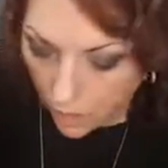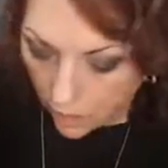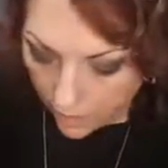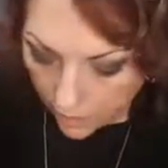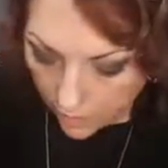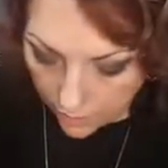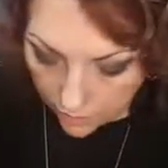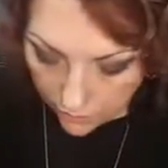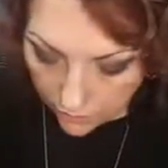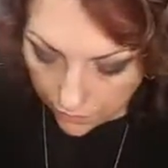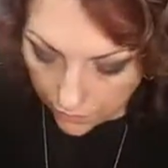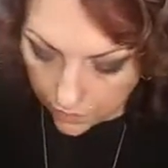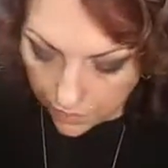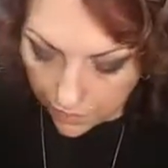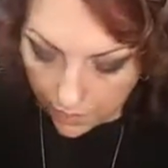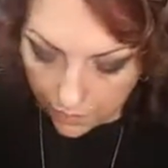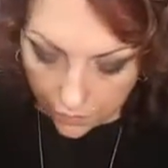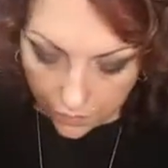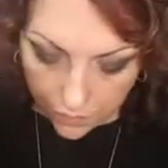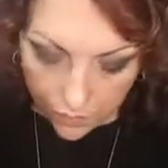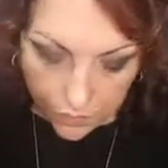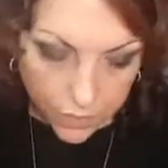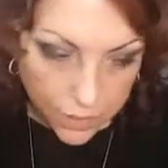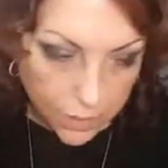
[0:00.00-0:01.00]
And for my
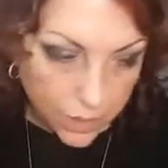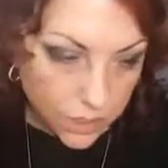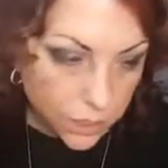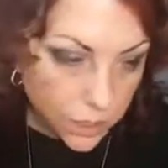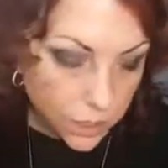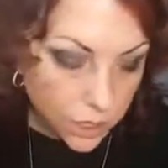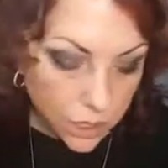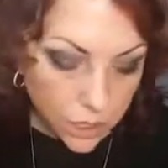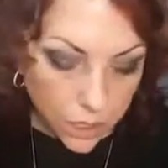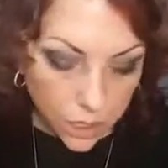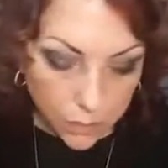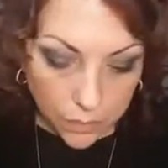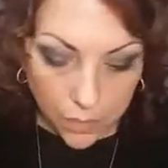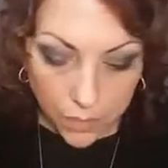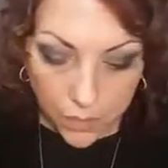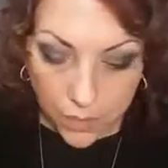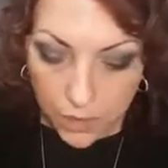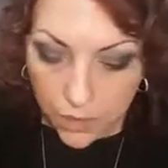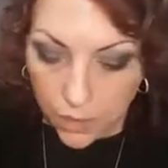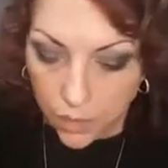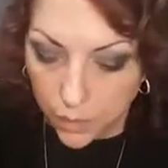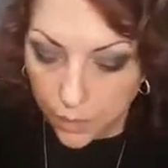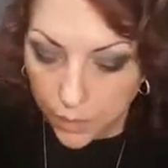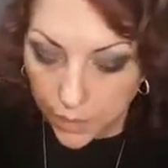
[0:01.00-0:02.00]
foundation, I'm
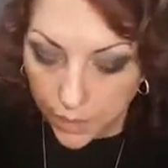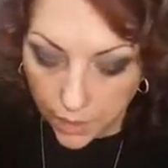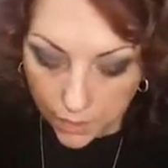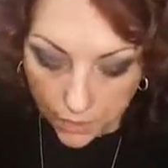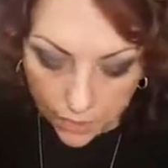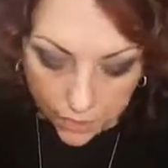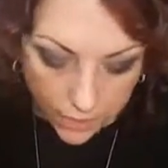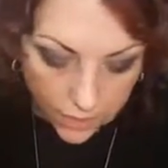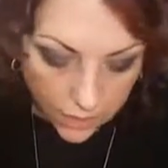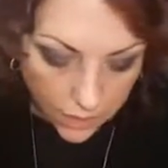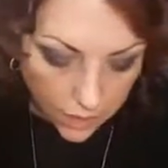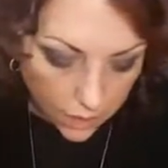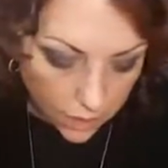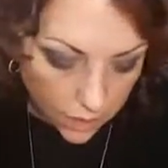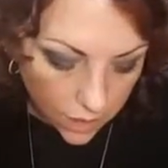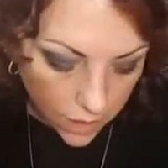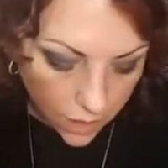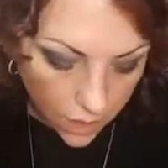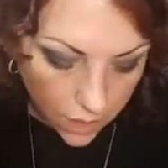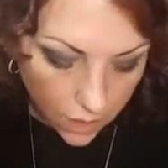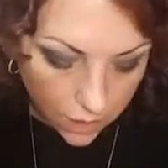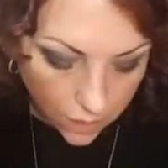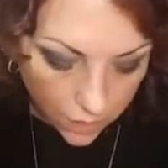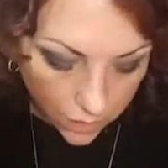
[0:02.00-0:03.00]
going to be using
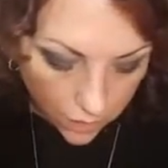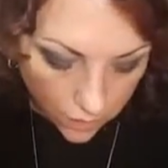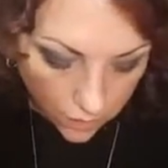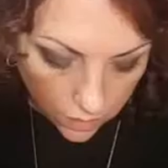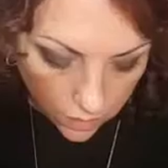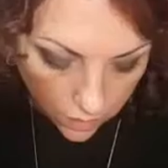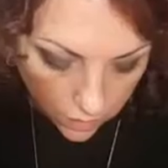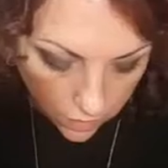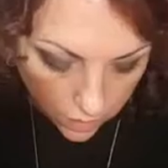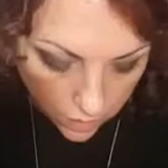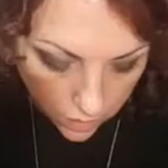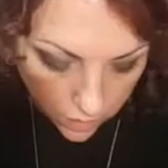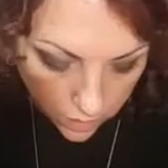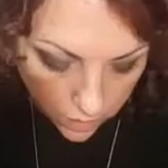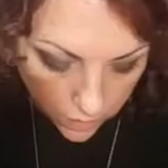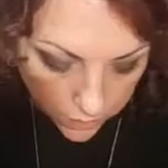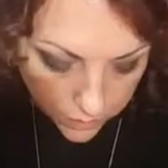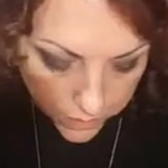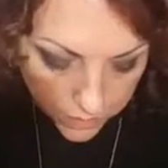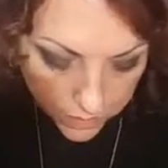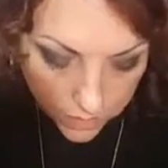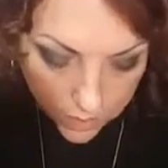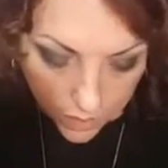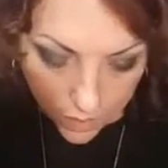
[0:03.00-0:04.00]
our
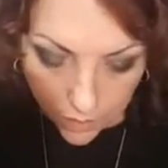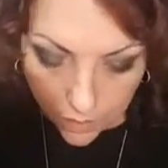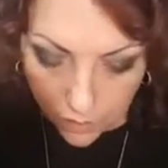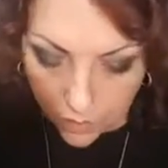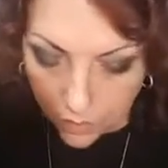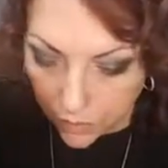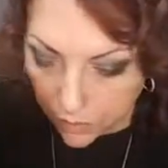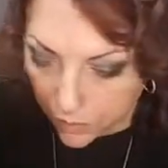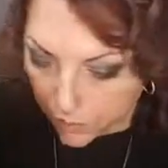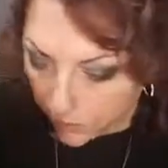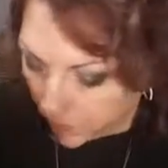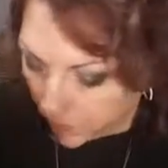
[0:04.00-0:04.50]
Botanical